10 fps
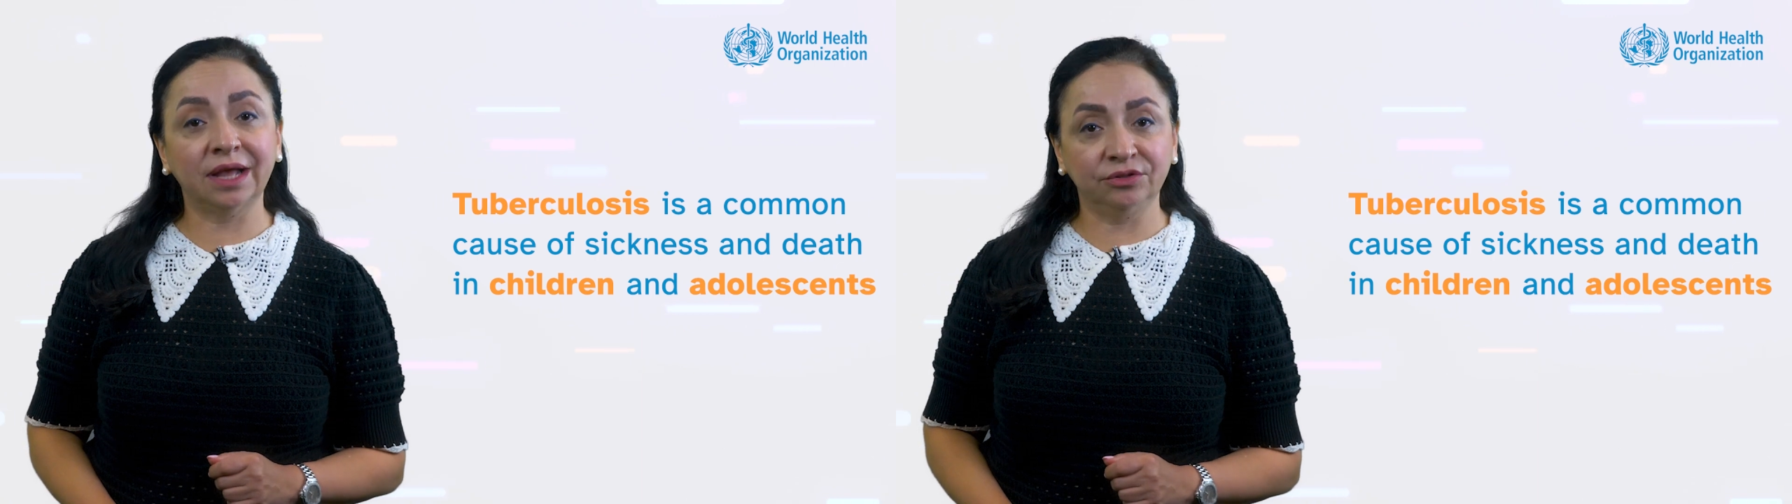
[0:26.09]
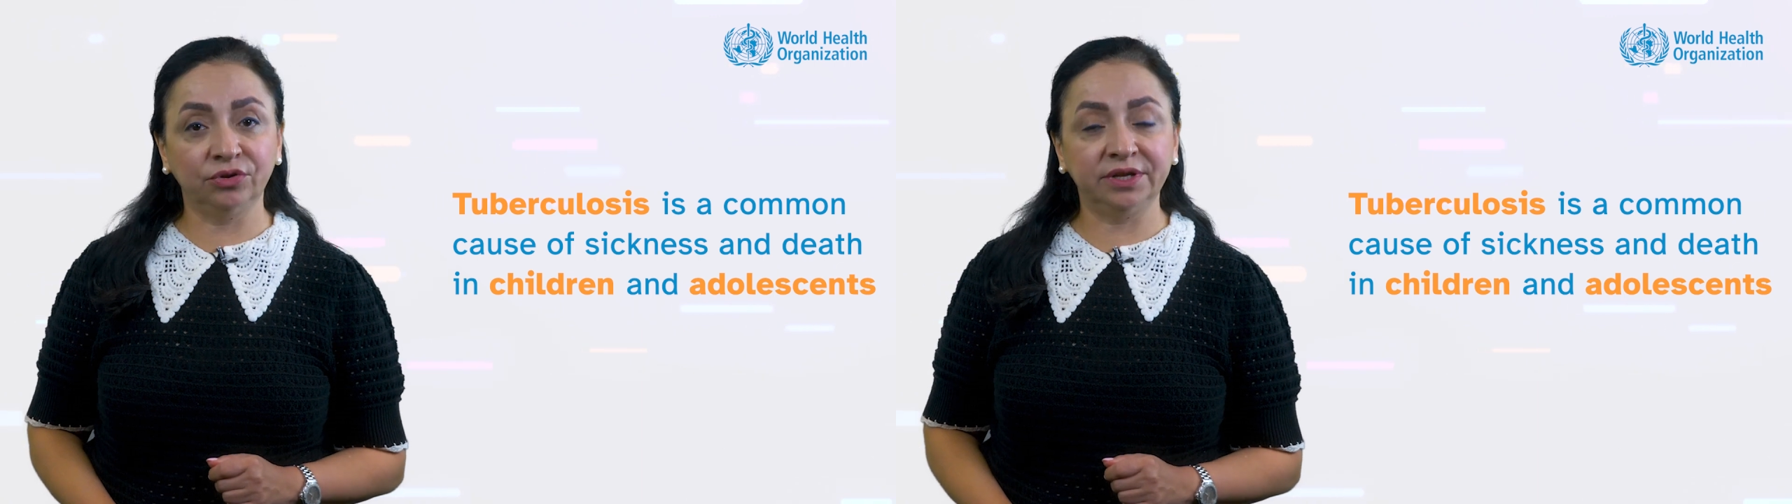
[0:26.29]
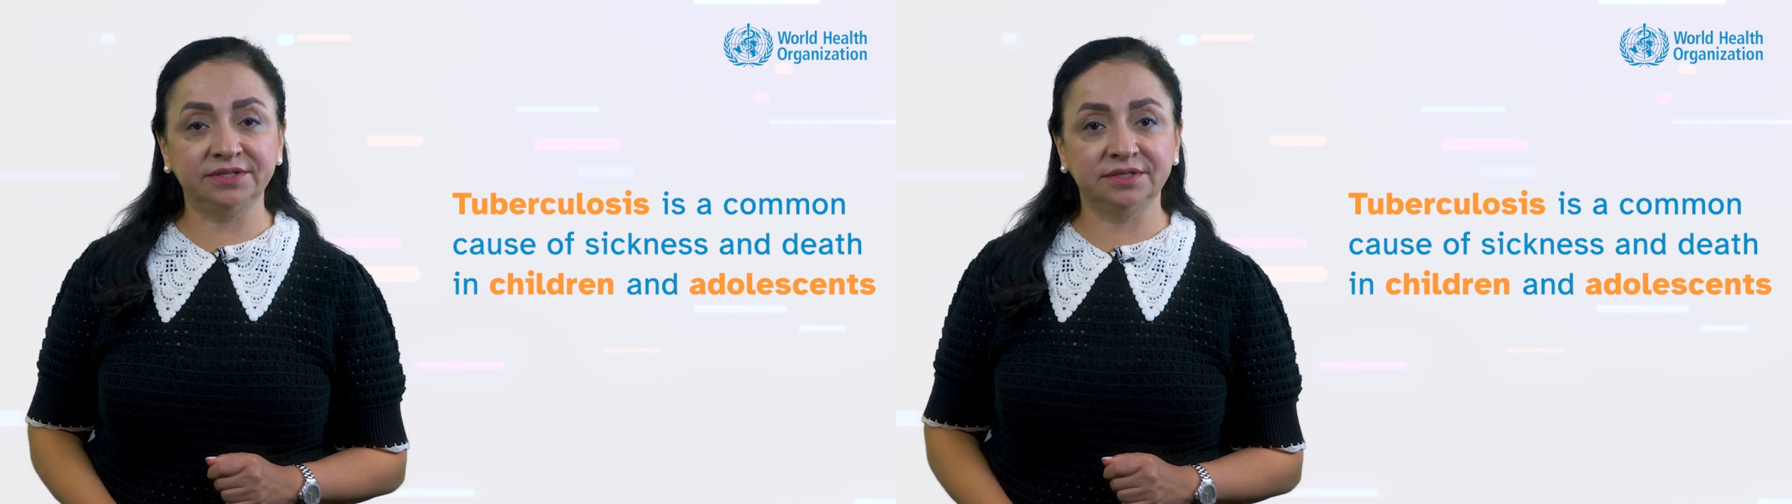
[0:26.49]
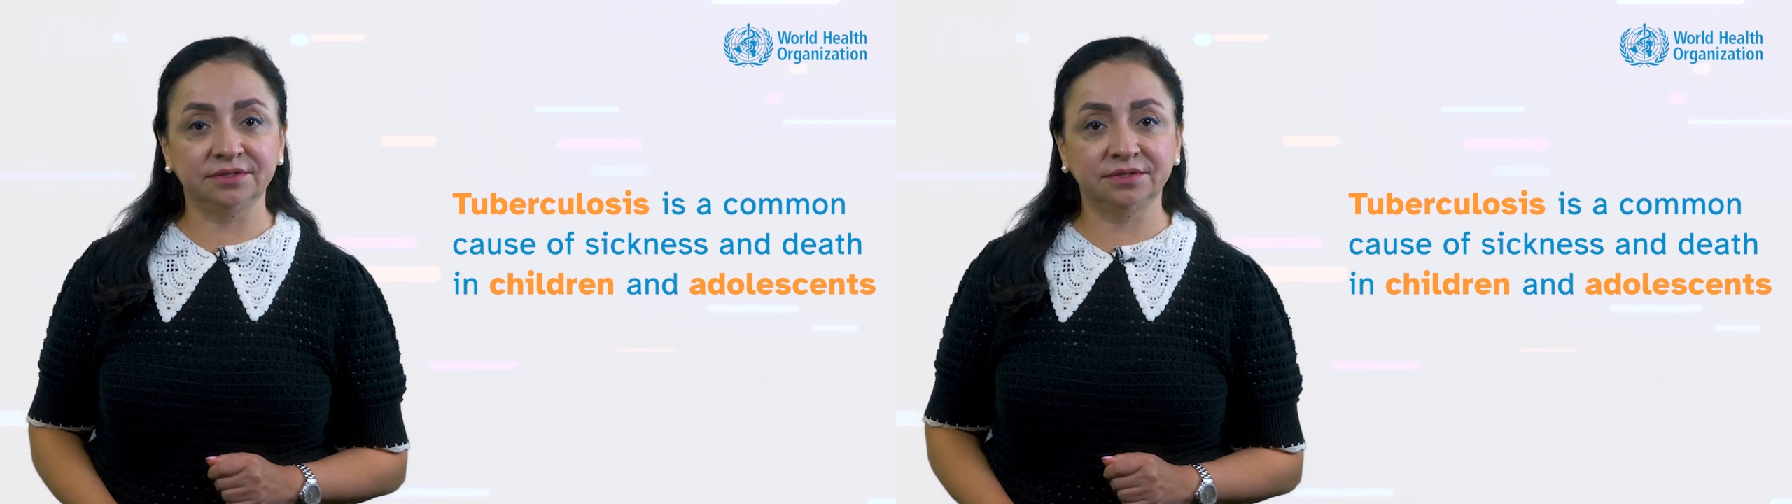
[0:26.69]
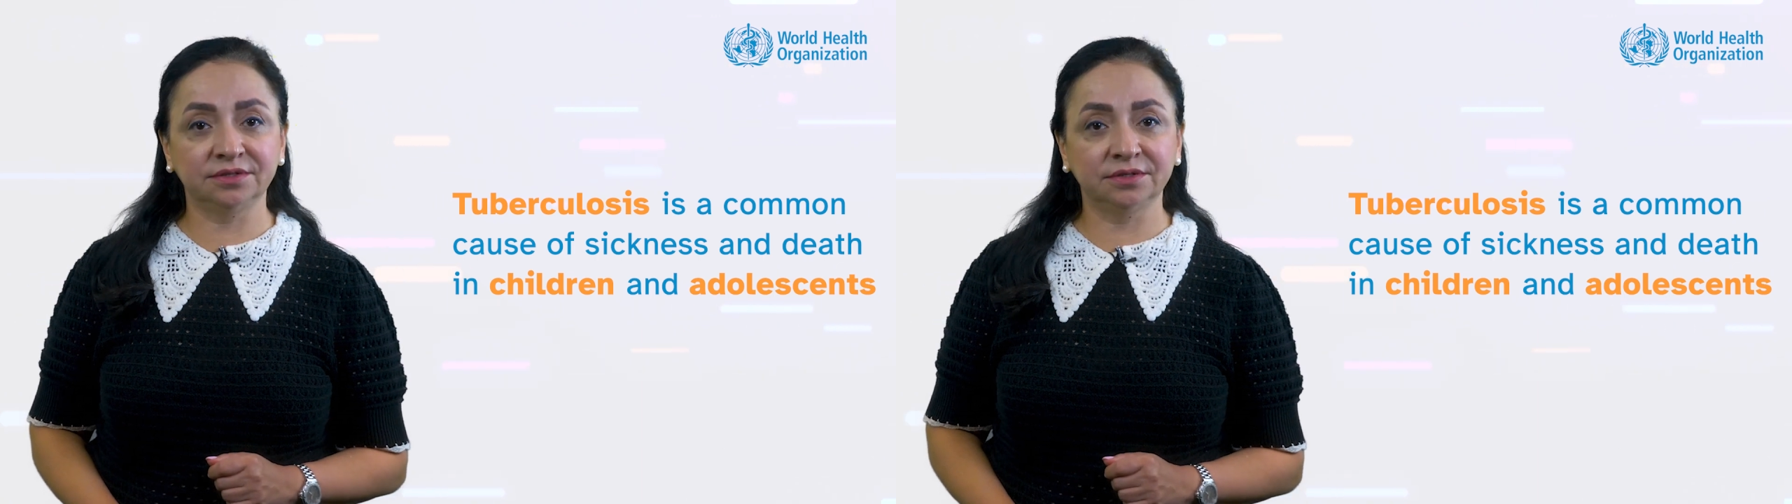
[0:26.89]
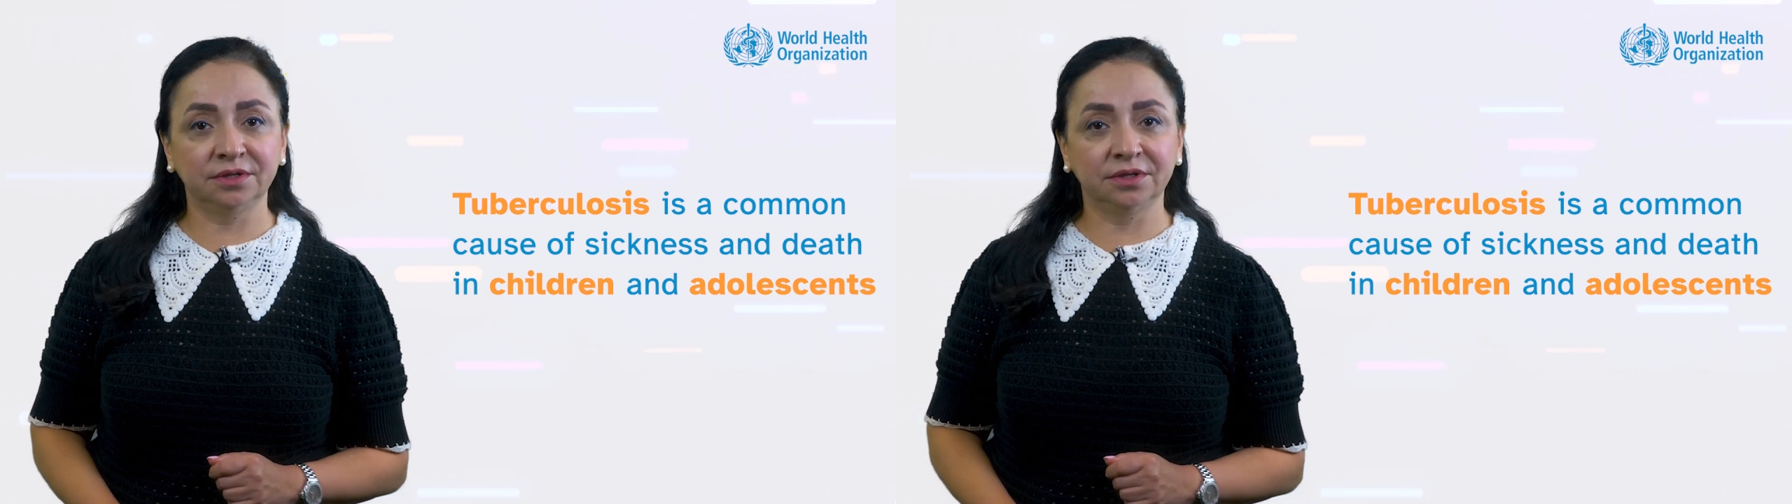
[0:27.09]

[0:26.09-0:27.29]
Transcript: adolescents.